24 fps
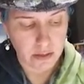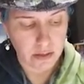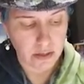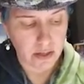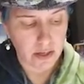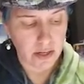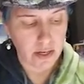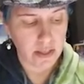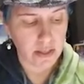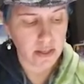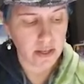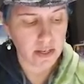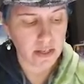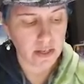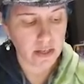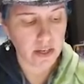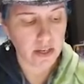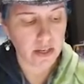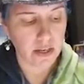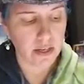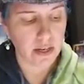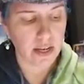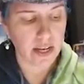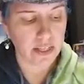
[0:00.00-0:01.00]
And then
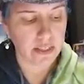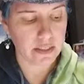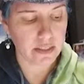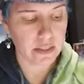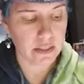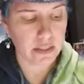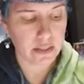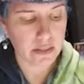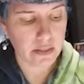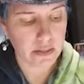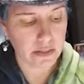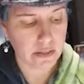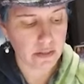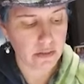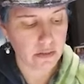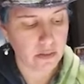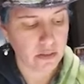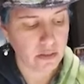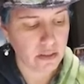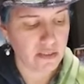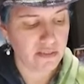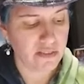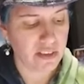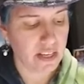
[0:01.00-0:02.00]
connect it to
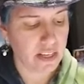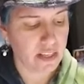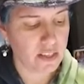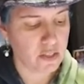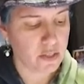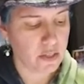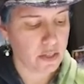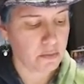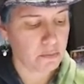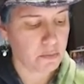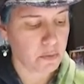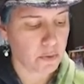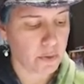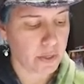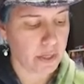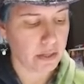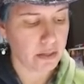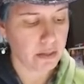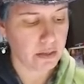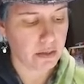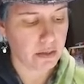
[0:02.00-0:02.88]
the vanishing point,